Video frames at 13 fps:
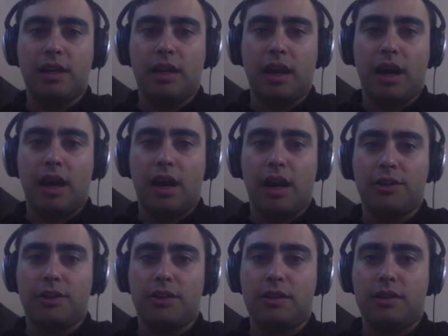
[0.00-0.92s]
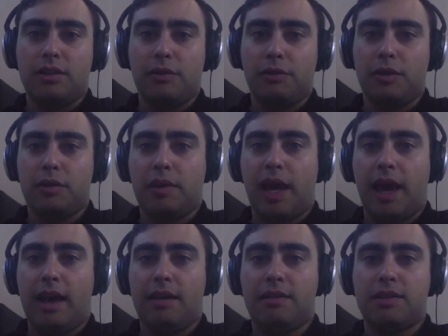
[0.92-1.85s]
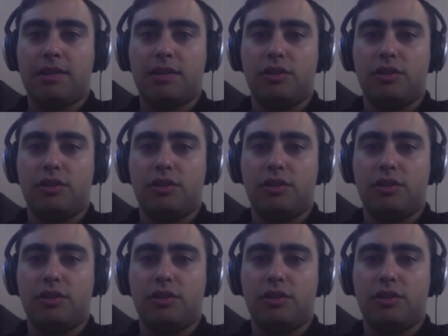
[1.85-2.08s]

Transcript: under the different paths,